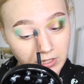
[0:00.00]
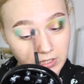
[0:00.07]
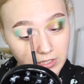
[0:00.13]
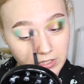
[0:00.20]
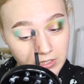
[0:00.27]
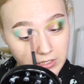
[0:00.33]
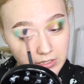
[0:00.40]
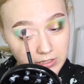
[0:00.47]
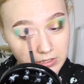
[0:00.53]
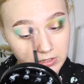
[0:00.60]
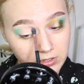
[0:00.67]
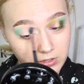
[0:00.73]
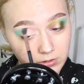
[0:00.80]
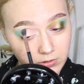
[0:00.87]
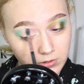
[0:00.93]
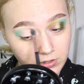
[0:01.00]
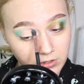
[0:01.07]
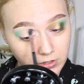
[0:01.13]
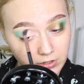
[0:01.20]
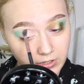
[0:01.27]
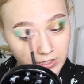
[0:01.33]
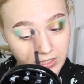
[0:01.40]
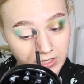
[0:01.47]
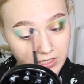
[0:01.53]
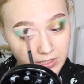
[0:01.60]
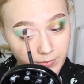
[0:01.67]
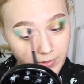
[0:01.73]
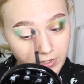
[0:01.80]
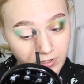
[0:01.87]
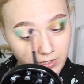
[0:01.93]
that into the crease
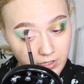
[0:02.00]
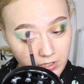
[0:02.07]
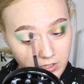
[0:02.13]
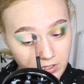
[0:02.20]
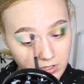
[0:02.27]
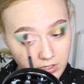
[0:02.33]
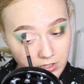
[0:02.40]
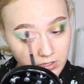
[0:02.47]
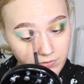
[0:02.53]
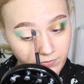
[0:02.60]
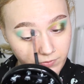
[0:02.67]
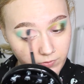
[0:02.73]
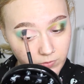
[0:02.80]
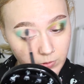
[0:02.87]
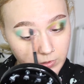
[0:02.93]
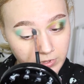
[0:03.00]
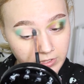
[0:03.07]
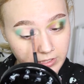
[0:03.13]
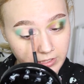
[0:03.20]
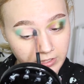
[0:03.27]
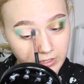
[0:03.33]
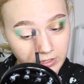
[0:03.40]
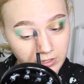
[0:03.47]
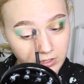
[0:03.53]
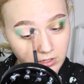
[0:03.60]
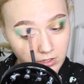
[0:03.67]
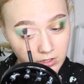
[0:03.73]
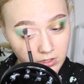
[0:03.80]
about halfway.